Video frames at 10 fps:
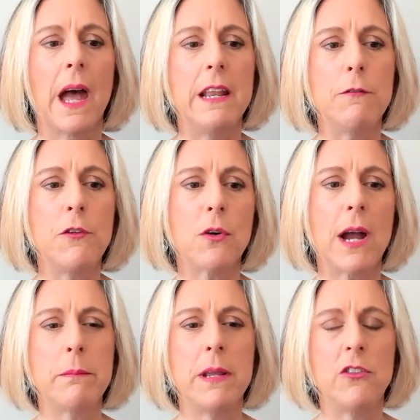And if your
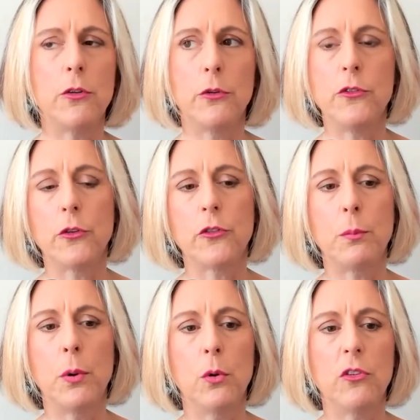admin tools and your
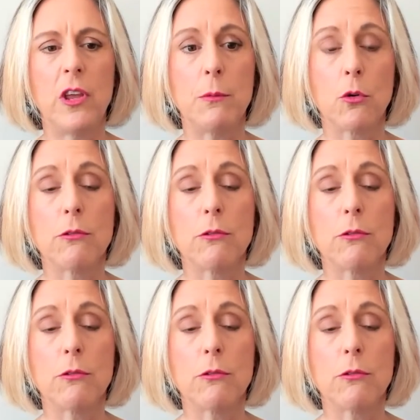support team are